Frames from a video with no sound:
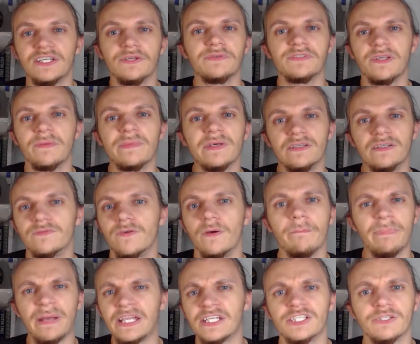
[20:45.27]
and it was a bit of
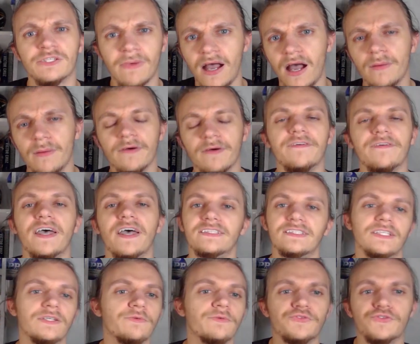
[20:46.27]
a bench mob effect,
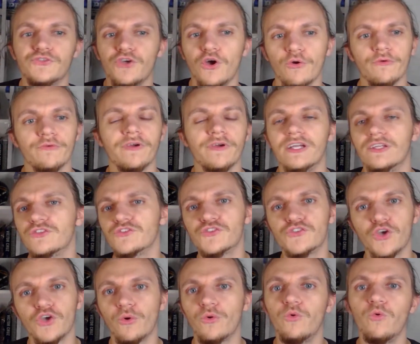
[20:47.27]
and it was so great and
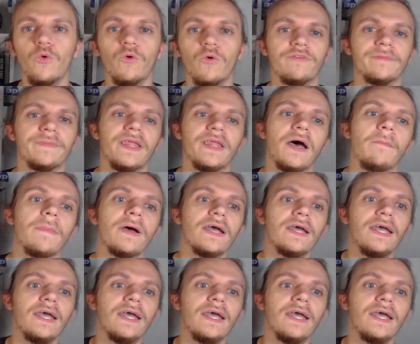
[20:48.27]
so cool from them.